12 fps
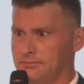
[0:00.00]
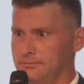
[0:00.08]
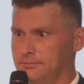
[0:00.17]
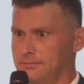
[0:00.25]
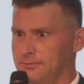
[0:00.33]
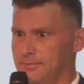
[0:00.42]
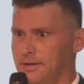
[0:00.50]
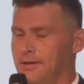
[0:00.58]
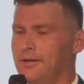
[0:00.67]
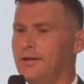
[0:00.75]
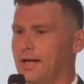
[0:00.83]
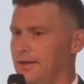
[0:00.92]
and
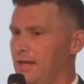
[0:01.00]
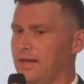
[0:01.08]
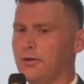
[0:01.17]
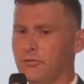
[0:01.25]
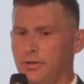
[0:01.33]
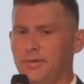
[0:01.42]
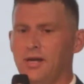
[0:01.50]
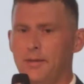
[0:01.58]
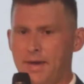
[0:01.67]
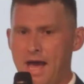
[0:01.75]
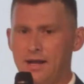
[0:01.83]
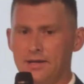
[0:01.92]
they literally
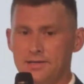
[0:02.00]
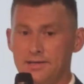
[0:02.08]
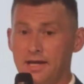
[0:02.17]
become addicts.